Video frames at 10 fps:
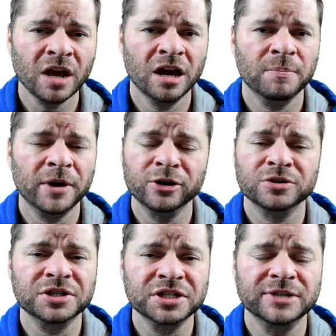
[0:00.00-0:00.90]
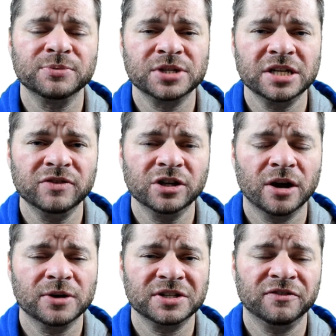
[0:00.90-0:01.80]
Under 60 receiving
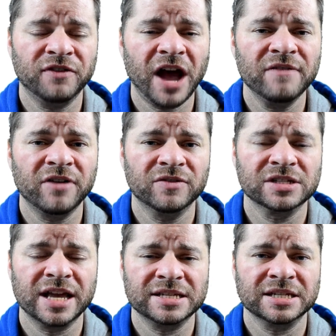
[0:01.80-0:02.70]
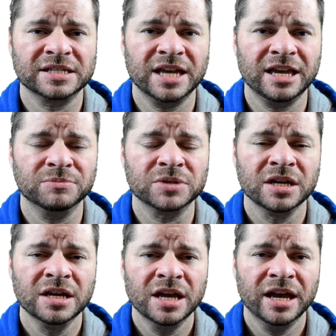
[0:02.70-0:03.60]
yards in 5 out of his last 6 games,
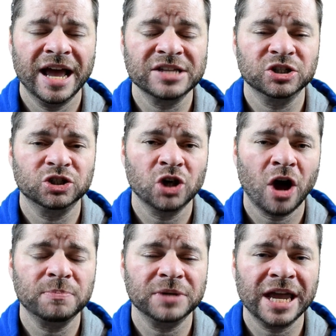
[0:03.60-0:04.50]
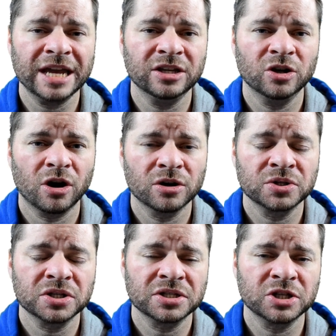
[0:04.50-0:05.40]
and hasn't topped 80
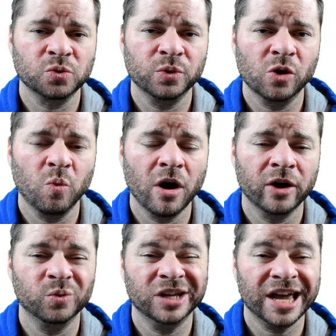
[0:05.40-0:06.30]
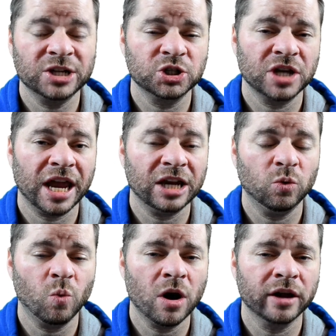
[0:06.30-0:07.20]
yards since week 1 when he had just
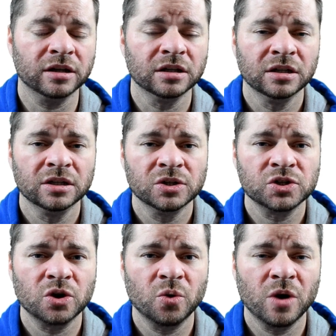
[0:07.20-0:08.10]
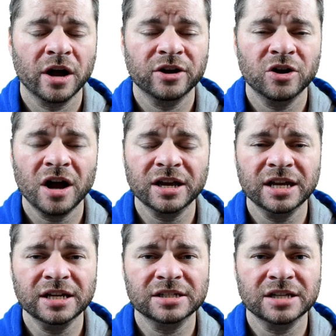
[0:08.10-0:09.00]
81. So not
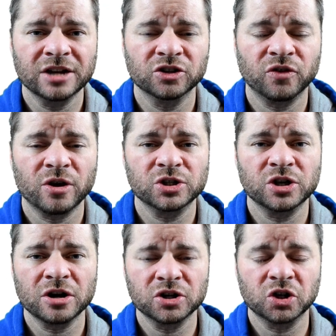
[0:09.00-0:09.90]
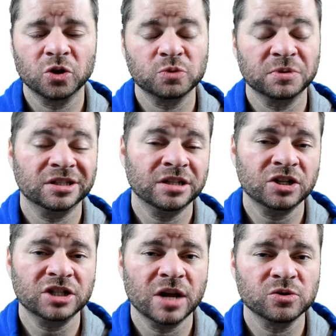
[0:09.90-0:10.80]
getting it done as far as yardage goes, but the
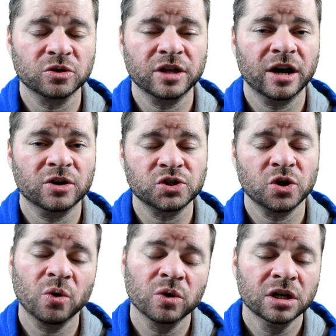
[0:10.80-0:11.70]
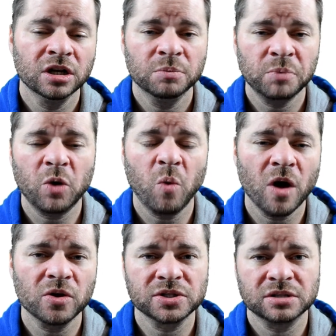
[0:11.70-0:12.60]
touchdowns are there. So Mike
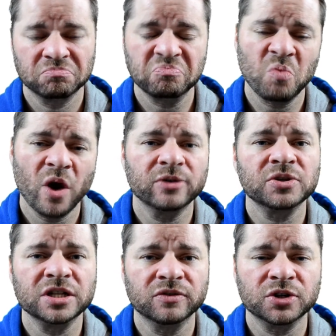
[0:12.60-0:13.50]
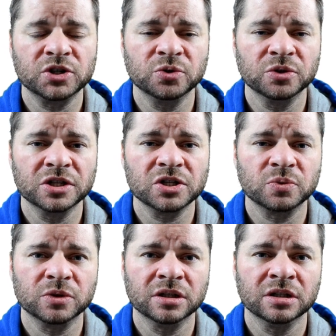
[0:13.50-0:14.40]
Wallace, wide receiver 2 in
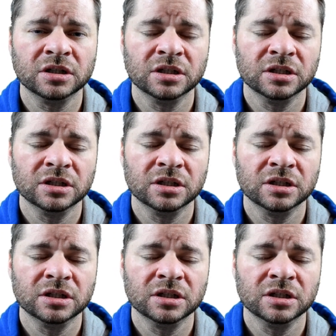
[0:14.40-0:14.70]
this one.